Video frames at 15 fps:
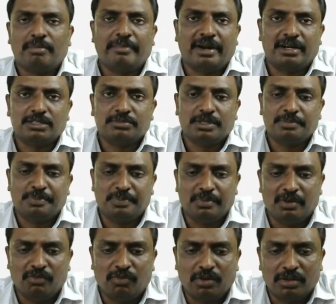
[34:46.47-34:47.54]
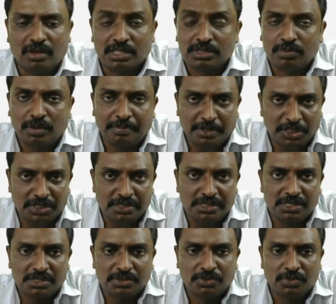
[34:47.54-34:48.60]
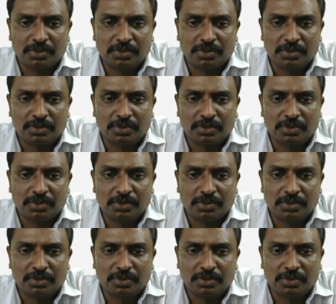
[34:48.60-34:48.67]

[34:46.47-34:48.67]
management, for asthma patients.